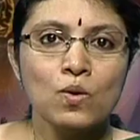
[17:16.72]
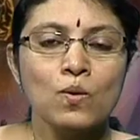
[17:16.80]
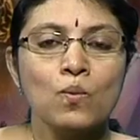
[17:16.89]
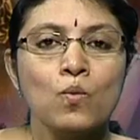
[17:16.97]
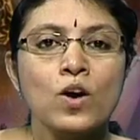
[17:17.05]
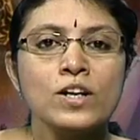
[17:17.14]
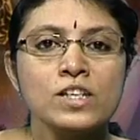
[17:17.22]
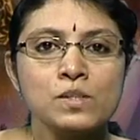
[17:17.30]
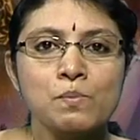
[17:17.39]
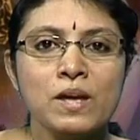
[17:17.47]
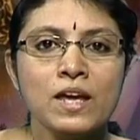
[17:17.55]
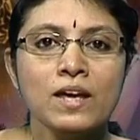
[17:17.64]
what is
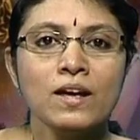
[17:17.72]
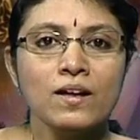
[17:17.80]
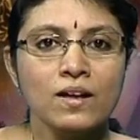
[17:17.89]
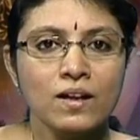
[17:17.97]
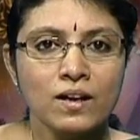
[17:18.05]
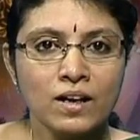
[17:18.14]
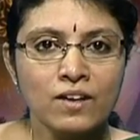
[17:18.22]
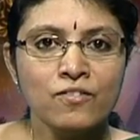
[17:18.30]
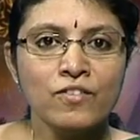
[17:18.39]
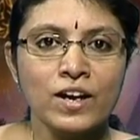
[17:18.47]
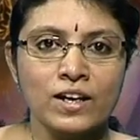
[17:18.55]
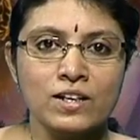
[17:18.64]
being
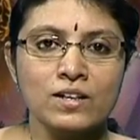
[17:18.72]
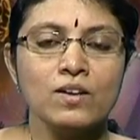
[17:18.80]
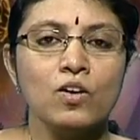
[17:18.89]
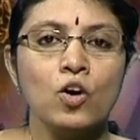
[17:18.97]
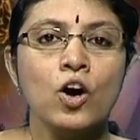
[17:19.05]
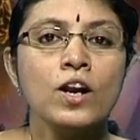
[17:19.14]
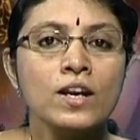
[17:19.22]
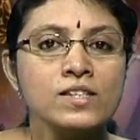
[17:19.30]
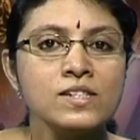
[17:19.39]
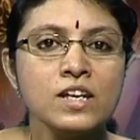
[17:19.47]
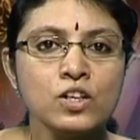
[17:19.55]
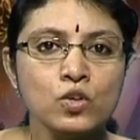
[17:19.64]
conveyed or
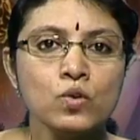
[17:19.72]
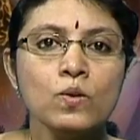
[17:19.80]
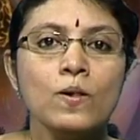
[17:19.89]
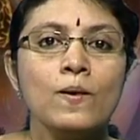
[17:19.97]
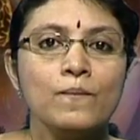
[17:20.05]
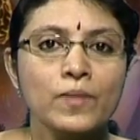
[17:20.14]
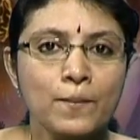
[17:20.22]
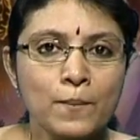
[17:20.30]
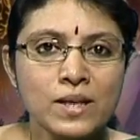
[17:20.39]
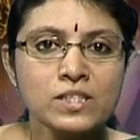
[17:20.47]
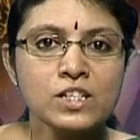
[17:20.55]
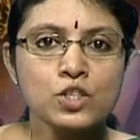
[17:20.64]
listening to the
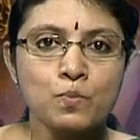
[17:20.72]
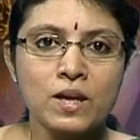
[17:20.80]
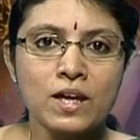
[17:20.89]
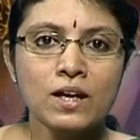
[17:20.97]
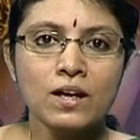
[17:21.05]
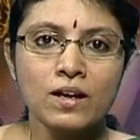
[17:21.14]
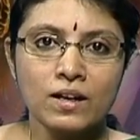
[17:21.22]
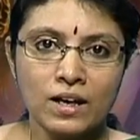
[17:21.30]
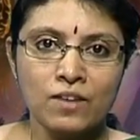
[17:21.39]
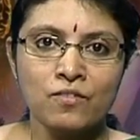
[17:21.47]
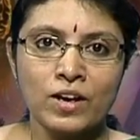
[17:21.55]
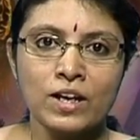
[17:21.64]
message being
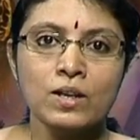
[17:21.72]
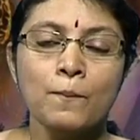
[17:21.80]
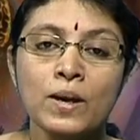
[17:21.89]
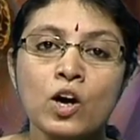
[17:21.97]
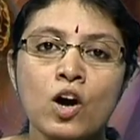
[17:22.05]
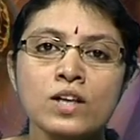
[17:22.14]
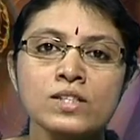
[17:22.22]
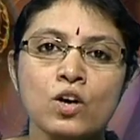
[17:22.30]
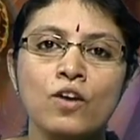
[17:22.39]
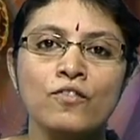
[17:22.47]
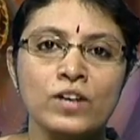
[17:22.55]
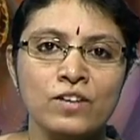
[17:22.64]
conveyed because
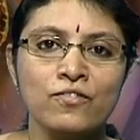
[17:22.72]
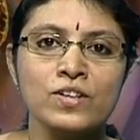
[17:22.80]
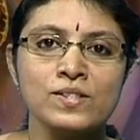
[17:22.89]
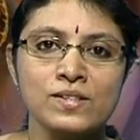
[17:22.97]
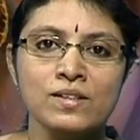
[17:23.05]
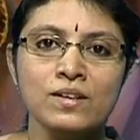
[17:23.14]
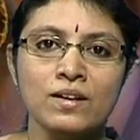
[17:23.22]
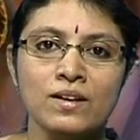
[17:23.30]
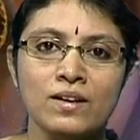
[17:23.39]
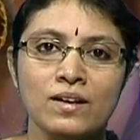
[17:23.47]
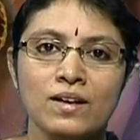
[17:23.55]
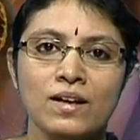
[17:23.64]
of a difference in
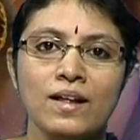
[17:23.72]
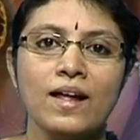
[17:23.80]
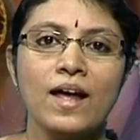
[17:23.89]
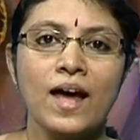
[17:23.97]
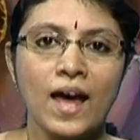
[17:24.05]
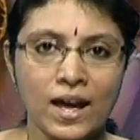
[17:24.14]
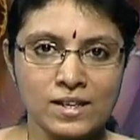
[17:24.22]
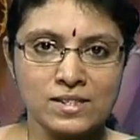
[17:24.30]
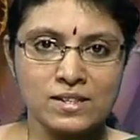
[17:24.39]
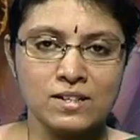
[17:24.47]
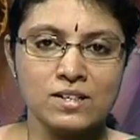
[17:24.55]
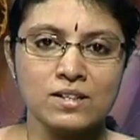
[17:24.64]

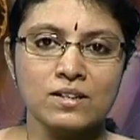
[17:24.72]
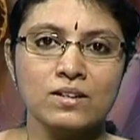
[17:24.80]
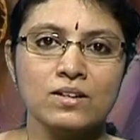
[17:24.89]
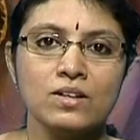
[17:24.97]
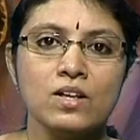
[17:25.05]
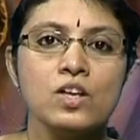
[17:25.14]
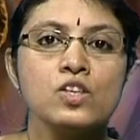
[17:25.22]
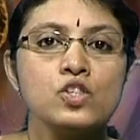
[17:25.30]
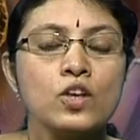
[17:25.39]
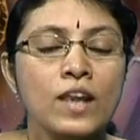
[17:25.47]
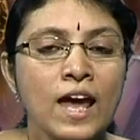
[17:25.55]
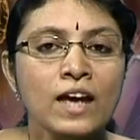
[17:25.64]
accent. So,
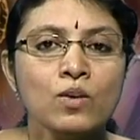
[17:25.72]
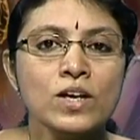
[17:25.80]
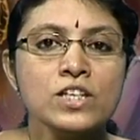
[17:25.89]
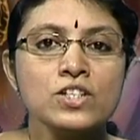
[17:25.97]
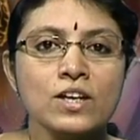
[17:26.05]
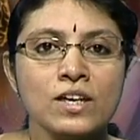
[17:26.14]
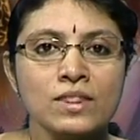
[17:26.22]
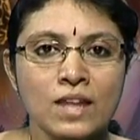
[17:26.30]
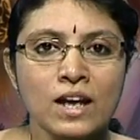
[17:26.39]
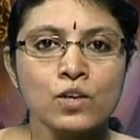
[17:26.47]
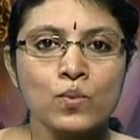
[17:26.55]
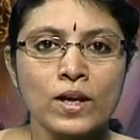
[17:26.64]
language in
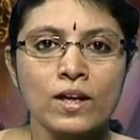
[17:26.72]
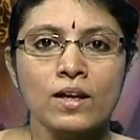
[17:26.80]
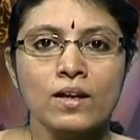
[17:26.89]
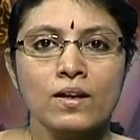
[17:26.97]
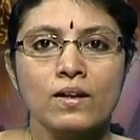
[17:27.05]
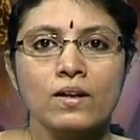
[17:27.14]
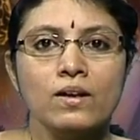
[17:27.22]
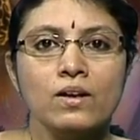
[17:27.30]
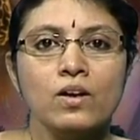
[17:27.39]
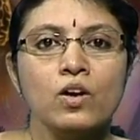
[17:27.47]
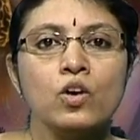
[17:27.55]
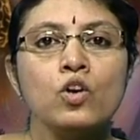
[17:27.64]
that way
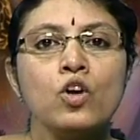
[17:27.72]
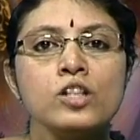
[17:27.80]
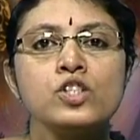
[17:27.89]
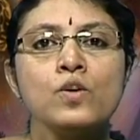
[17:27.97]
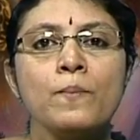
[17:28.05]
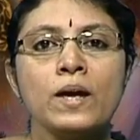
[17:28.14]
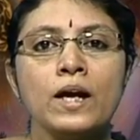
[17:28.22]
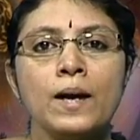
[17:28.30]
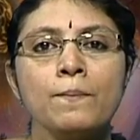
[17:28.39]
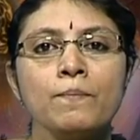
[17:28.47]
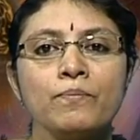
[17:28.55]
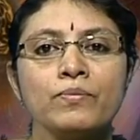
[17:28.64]
could also become
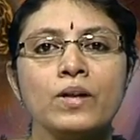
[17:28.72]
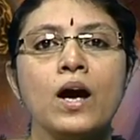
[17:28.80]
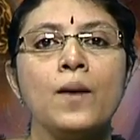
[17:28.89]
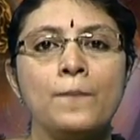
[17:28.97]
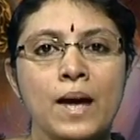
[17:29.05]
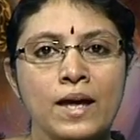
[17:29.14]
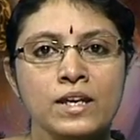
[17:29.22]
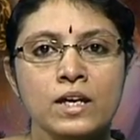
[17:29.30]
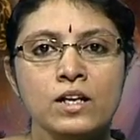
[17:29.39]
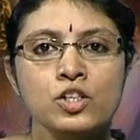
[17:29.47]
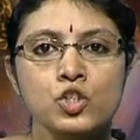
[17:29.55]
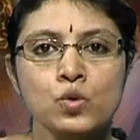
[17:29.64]
a barrier
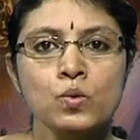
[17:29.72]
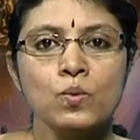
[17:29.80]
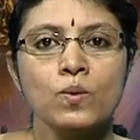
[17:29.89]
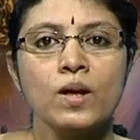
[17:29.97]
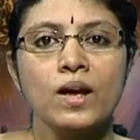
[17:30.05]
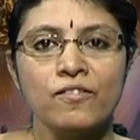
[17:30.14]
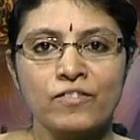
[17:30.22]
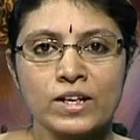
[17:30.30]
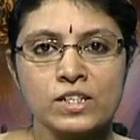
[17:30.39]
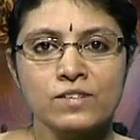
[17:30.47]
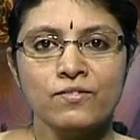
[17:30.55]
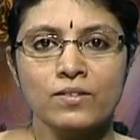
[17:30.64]
to
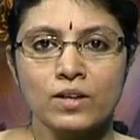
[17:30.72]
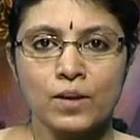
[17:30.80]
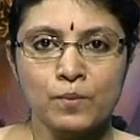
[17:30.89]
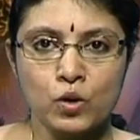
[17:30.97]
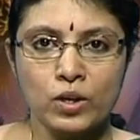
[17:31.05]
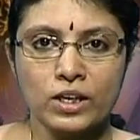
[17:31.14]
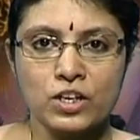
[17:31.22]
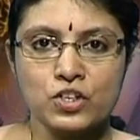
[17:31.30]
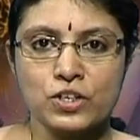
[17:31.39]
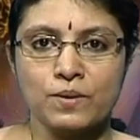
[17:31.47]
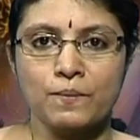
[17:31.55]
effective communication.